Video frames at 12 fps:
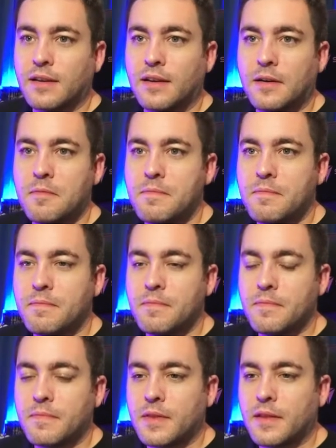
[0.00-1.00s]
Um,
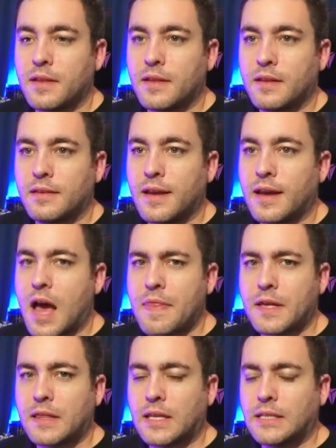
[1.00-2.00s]
yeah, I
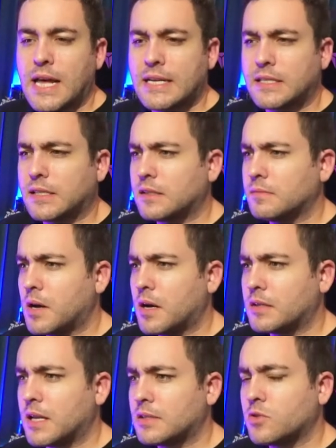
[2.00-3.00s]
think the last
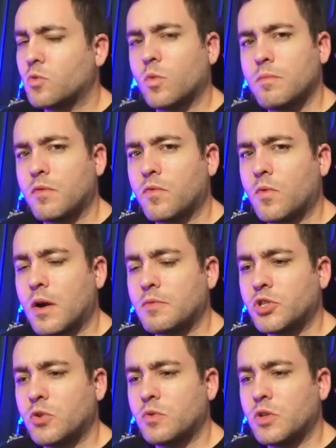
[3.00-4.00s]
podcast or one before I was
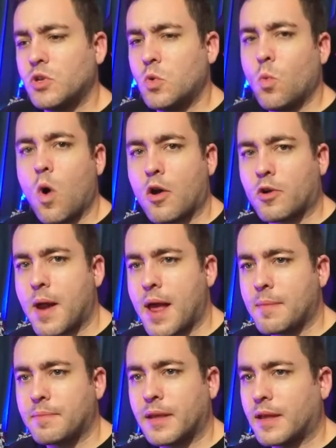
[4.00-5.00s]
showing the new water
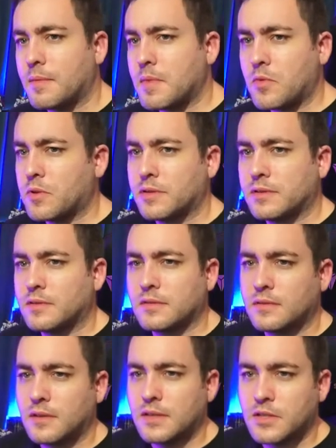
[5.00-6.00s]
map they came out with. It's
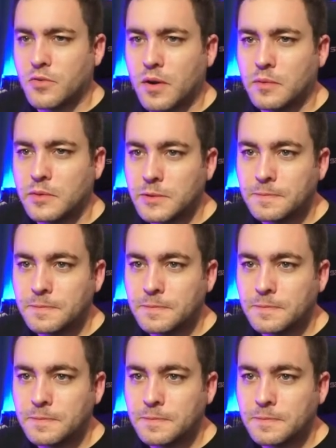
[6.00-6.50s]
it's incredible.